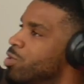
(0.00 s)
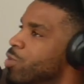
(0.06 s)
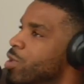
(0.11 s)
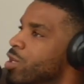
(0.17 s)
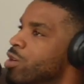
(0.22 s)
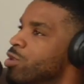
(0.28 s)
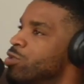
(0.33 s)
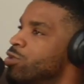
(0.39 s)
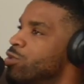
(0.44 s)
it's one
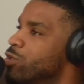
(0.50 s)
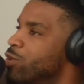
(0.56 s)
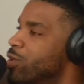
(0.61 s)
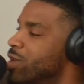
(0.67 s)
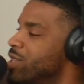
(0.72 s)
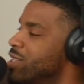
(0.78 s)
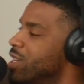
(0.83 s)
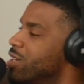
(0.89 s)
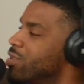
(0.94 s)
of those
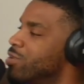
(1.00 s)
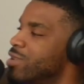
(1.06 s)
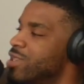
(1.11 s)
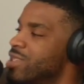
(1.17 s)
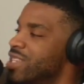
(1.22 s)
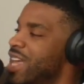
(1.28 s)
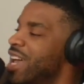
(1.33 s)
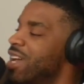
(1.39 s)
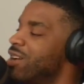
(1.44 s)
joints that
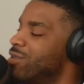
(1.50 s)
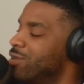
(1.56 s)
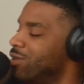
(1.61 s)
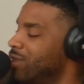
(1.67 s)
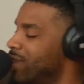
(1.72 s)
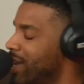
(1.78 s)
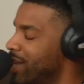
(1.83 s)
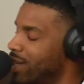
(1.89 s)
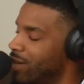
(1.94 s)
critics ain't
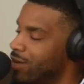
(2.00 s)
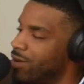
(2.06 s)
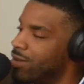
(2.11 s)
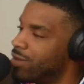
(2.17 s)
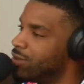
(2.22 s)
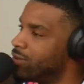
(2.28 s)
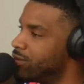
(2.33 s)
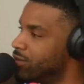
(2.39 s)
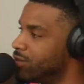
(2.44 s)
gonna like at
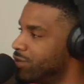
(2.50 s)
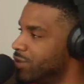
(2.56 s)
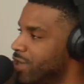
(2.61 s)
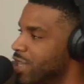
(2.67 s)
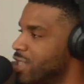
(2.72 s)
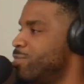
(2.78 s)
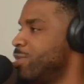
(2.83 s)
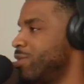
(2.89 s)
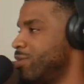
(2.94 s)
all.
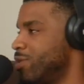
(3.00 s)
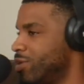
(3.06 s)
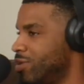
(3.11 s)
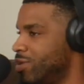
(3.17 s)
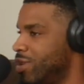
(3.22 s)
Let's be real.